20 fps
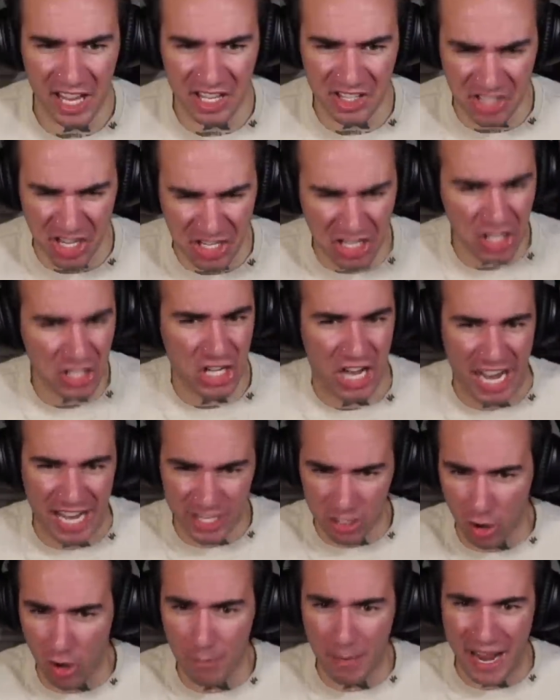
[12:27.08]
Is this a
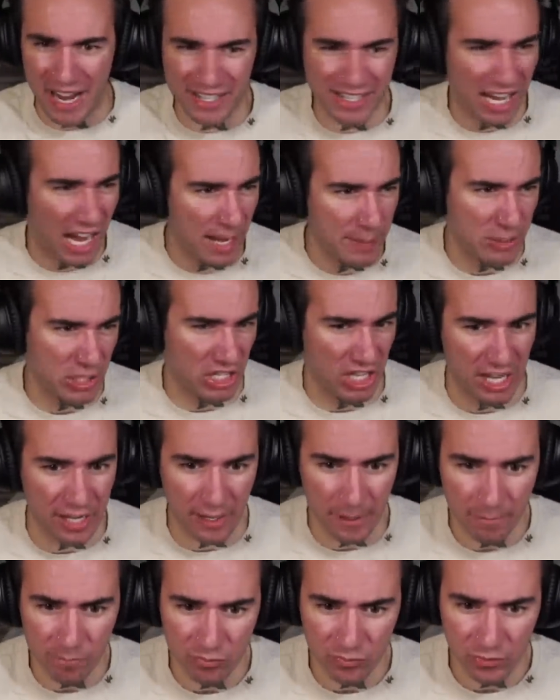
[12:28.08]
Chainsaw Man type
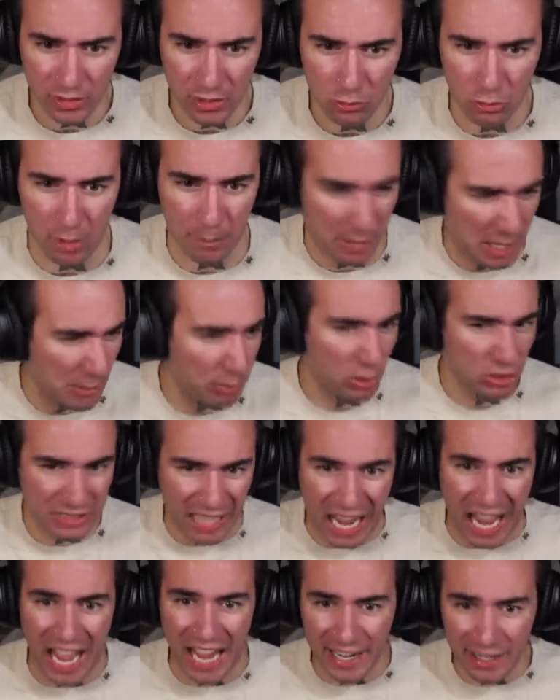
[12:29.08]
shit? Where people
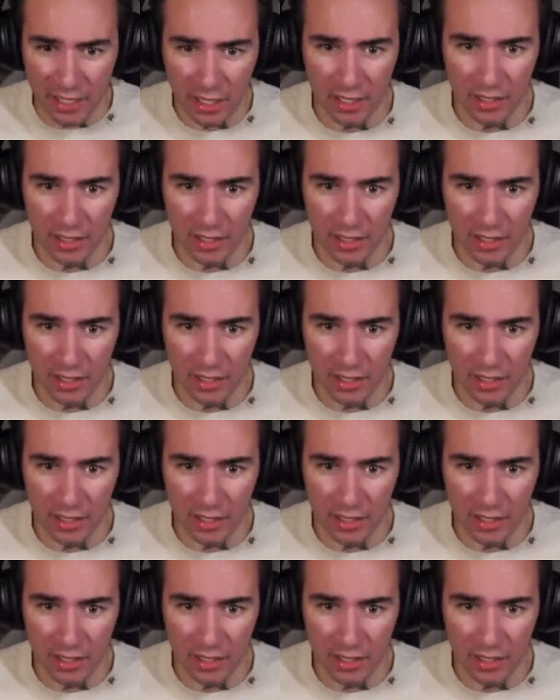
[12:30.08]
die?